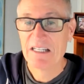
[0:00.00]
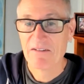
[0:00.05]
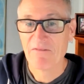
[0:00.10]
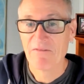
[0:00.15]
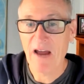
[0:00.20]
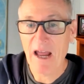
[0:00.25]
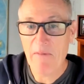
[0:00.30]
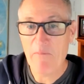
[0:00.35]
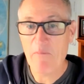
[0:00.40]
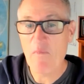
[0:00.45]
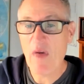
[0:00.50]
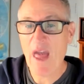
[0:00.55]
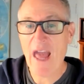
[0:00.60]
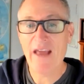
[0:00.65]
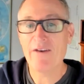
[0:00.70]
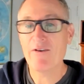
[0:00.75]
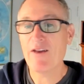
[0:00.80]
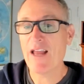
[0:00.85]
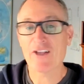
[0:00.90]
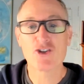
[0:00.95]
right?
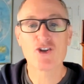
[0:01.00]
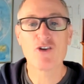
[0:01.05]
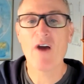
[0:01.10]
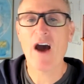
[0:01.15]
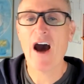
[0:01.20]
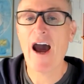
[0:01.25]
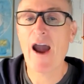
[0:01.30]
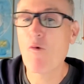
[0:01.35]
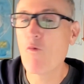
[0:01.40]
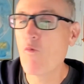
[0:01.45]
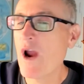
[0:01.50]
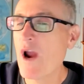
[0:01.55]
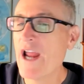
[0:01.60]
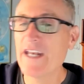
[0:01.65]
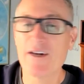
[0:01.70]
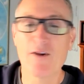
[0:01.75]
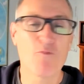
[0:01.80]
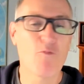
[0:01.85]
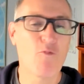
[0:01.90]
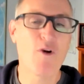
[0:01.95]
And I
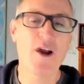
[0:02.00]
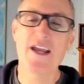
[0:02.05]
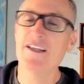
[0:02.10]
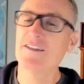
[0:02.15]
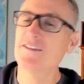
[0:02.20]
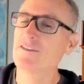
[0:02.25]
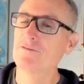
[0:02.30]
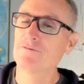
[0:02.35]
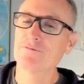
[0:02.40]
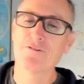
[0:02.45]
waited way too